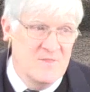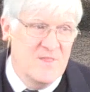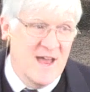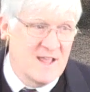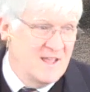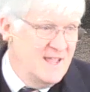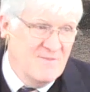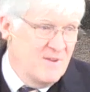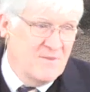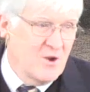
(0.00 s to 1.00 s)
That
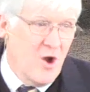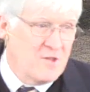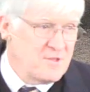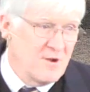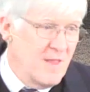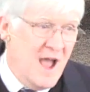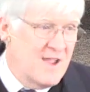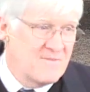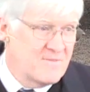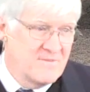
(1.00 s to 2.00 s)
even if it costs our
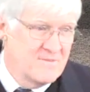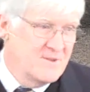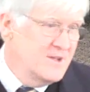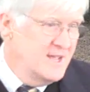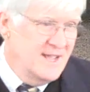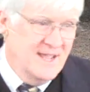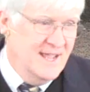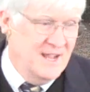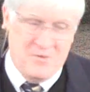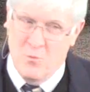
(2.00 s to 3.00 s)
life,
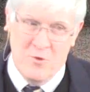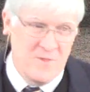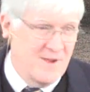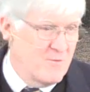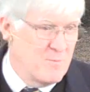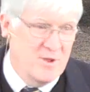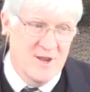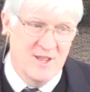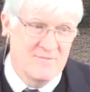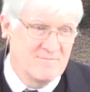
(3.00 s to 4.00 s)
it's worth every
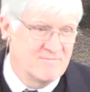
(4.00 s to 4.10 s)
penny.